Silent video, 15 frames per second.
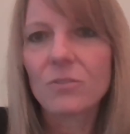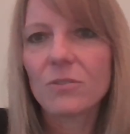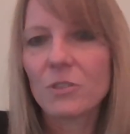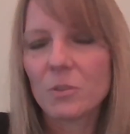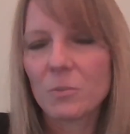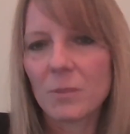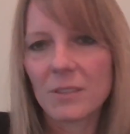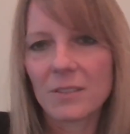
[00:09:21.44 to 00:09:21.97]
into a
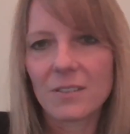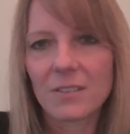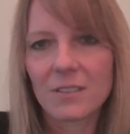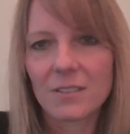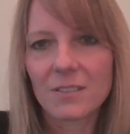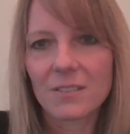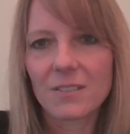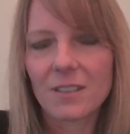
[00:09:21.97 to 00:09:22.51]
new
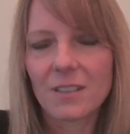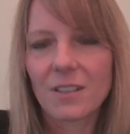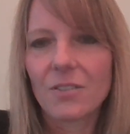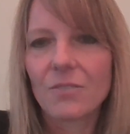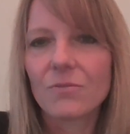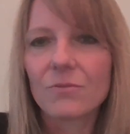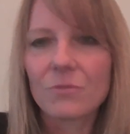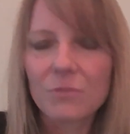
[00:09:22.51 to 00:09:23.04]
business,
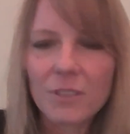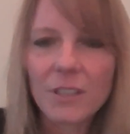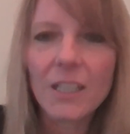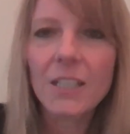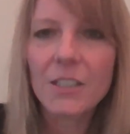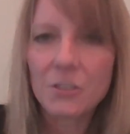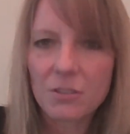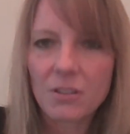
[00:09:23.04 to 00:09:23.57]

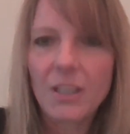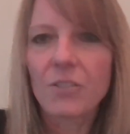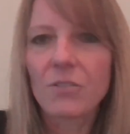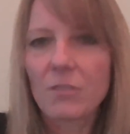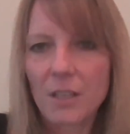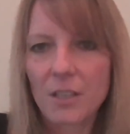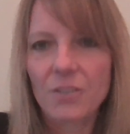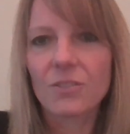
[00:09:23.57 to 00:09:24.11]
really try
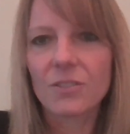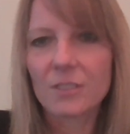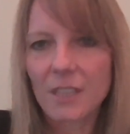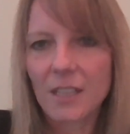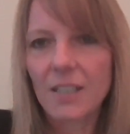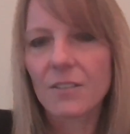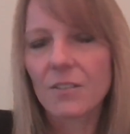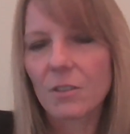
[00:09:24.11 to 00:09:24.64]
to
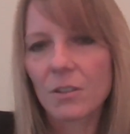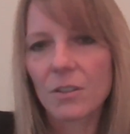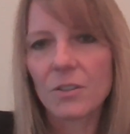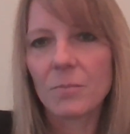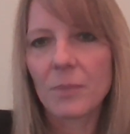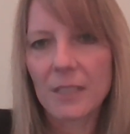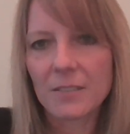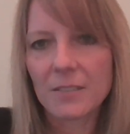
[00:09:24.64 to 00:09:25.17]
understand all
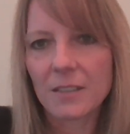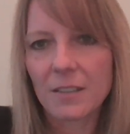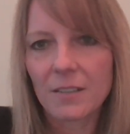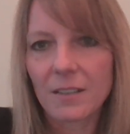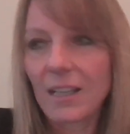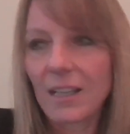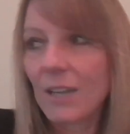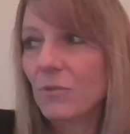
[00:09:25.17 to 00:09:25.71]
the
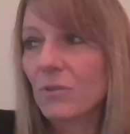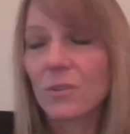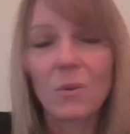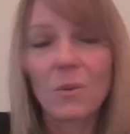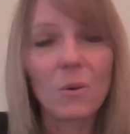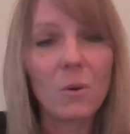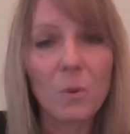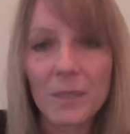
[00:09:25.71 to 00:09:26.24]
basics. And I would
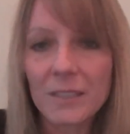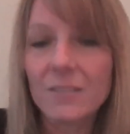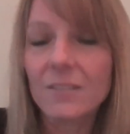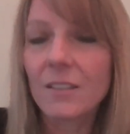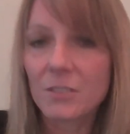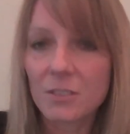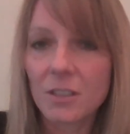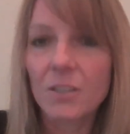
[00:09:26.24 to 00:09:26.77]
always
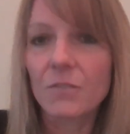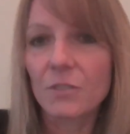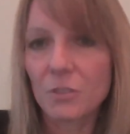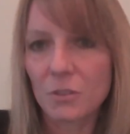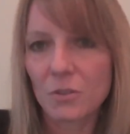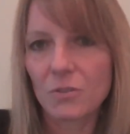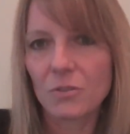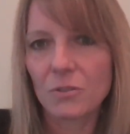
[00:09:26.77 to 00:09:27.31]
say start
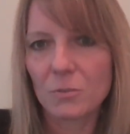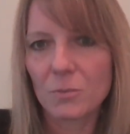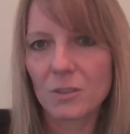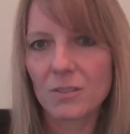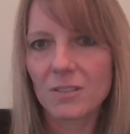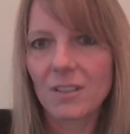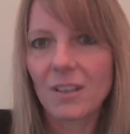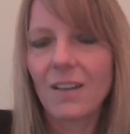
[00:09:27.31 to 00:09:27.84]
with your
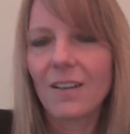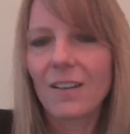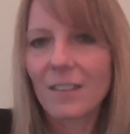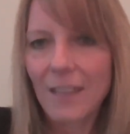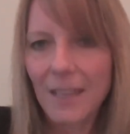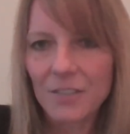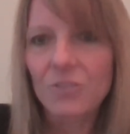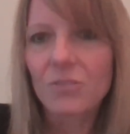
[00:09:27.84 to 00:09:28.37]
consumers.
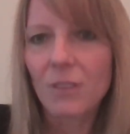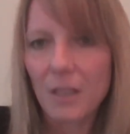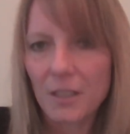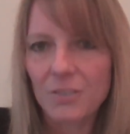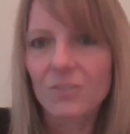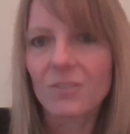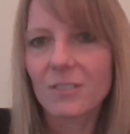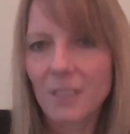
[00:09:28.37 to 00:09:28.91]
Get to
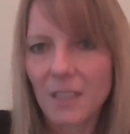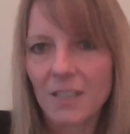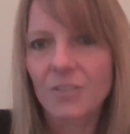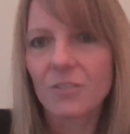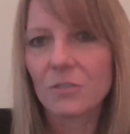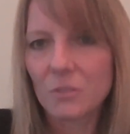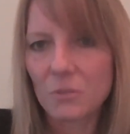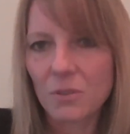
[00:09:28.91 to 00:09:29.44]

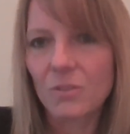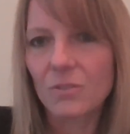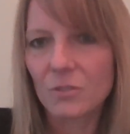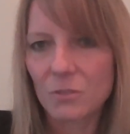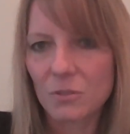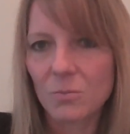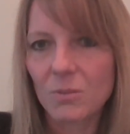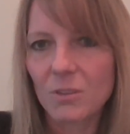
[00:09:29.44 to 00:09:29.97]
understand your new
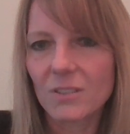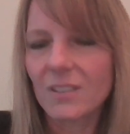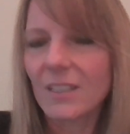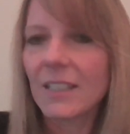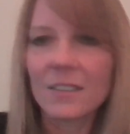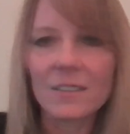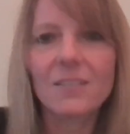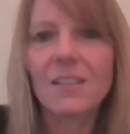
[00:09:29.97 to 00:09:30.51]
consumers
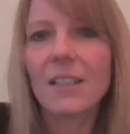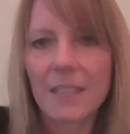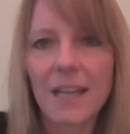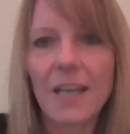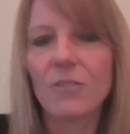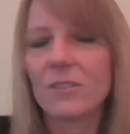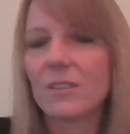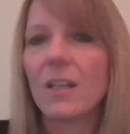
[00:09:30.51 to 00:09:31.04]
inside
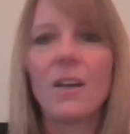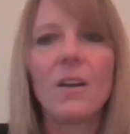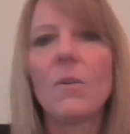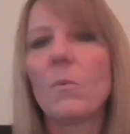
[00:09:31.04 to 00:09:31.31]
out.